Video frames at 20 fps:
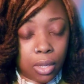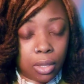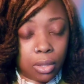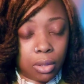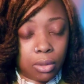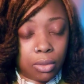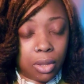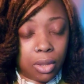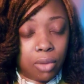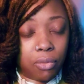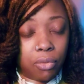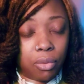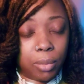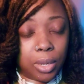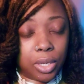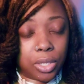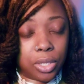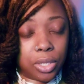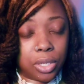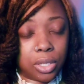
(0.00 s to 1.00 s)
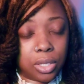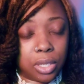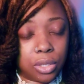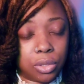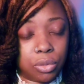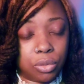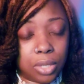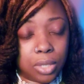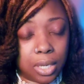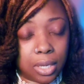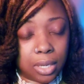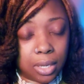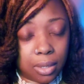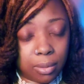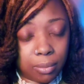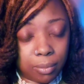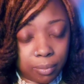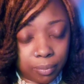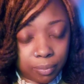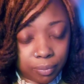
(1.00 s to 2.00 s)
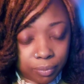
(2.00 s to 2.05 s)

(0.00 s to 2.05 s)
the information is that you take in,